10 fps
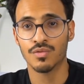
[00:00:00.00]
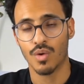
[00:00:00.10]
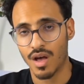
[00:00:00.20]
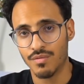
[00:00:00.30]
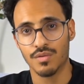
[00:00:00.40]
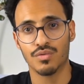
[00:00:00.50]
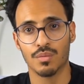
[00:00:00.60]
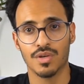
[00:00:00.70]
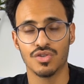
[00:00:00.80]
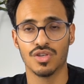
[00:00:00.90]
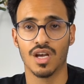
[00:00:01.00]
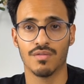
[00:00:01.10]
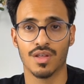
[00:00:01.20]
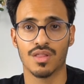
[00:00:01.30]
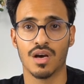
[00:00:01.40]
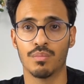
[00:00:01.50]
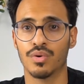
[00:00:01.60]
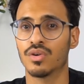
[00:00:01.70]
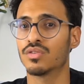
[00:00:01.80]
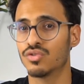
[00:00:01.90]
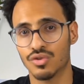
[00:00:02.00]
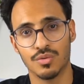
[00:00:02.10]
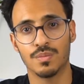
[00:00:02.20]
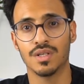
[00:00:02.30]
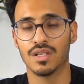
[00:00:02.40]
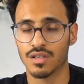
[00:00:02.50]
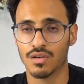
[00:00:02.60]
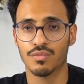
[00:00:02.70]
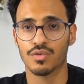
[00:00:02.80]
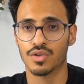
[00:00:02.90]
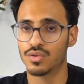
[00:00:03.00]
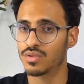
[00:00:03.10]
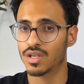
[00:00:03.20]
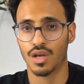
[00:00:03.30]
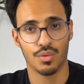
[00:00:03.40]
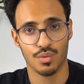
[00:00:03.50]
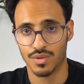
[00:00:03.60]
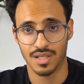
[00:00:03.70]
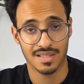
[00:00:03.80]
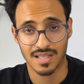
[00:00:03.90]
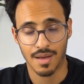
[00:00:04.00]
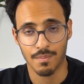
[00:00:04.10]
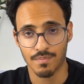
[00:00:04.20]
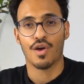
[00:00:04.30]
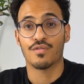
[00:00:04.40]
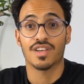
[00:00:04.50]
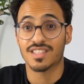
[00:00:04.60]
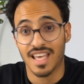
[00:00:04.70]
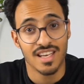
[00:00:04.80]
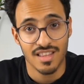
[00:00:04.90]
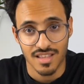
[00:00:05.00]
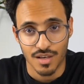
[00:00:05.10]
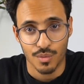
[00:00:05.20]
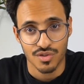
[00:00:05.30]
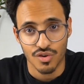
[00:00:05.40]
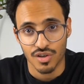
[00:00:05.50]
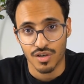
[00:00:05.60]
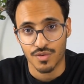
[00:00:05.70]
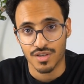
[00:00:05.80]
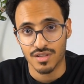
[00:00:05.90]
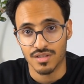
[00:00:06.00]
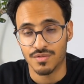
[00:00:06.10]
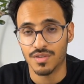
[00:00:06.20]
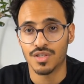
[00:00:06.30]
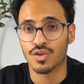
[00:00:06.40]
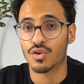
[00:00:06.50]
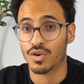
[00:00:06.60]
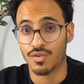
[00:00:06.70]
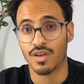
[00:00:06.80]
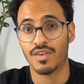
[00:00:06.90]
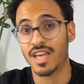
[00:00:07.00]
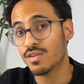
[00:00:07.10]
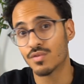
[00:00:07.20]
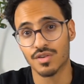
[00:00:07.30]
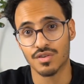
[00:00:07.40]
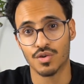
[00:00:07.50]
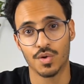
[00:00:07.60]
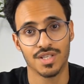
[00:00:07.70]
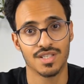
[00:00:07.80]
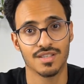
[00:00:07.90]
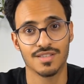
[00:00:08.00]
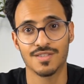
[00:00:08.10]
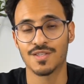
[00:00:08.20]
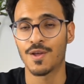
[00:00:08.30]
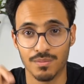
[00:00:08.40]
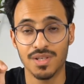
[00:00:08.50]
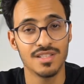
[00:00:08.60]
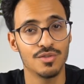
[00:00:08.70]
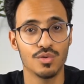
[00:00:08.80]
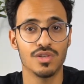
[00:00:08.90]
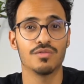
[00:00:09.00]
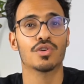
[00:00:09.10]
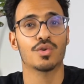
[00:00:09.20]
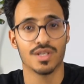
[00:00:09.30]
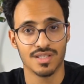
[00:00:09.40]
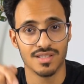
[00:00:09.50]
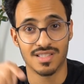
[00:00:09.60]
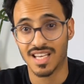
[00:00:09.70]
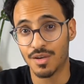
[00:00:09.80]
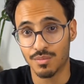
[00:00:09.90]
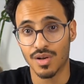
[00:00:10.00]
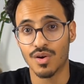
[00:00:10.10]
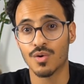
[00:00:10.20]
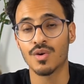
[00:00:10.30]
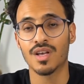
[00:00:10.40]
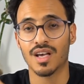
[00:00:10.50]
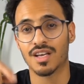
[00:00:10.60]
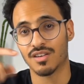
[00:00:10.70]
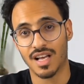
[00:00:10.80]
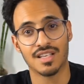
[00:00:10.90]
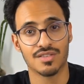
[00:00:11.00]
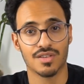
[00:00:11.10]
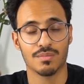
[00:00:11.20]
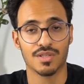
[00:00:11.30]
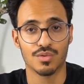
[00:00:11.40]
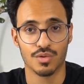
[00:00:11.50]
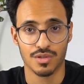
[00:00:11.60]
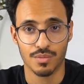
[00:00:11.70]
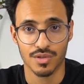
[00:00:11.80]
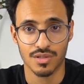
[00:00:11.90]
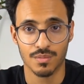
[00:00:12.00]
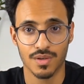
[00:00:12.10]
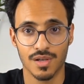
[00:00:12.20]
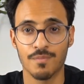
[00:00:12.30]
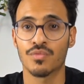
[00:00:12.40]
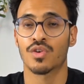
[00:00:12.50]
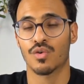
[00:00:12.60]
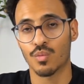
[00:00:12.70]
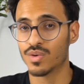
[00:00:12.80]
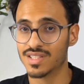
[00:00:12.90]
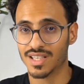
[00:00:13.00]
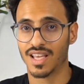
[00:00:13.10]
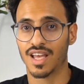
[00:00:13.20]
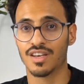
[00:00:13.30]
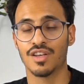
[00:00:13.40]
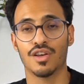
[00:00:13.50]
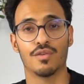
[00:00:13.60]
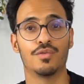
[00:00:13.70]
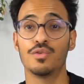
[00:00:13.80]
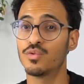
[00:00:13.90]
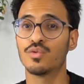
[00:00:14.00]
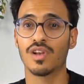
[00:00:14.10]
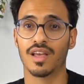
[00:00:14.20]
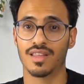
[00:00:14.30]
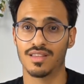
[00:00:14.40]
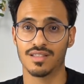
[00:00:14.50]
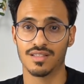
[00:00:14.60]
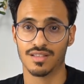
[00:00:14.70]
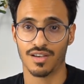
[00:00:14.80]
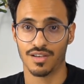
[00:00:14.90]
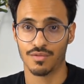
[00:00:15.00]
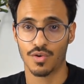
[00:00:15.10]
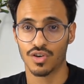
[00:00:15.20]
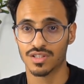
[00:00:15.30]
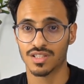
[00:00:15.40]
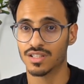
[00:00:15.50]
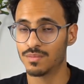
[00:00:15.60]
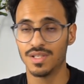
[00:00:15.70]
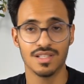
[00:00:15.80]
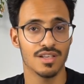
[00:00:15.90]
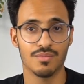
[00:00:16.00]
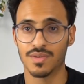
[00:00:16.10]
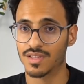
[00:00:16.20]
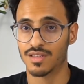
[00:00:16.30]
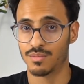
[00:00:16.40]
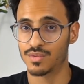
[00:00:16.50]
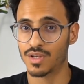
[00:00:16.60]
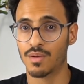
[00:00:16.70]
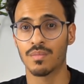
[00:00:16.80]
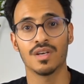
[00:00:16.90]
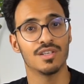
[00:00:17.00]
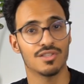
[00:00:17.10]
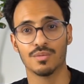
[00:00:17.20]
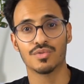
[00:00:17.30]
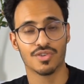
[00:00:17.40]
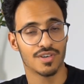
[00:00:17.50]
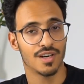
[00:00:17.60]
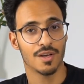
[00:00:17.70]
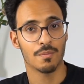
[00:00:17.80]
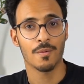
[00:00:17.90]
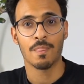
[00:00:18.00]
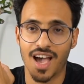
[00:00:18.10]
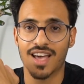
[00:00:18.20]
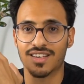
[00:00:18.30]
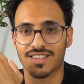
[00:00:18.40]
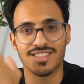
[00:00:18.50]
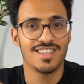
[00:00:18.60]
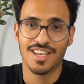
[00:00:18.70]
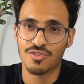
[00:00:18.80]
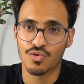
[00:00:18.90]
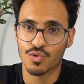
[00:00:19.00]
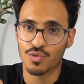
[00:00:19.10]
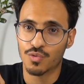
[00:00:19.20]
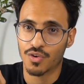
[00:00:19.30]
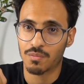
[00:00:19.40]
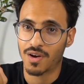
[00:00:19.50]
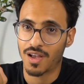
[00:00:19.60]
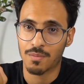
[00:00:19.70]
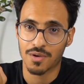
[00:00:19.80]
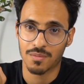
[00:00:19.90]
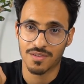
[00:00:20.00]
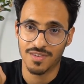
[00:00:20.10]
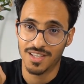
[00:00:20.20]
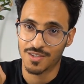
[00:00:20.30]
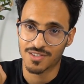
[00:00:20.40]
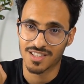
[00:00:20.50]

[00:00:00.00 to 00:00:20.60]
Whatever information you have at that point should be enough for you to get through the exam. If there is anything that was not covered in this video, or if you have any further questions, please do leave your questions down below and I'll answer them as soon as possible. Once again, if you do like this kind of content, please give me a thumbs up, subscribe, and stay in tune for my upcoming videos.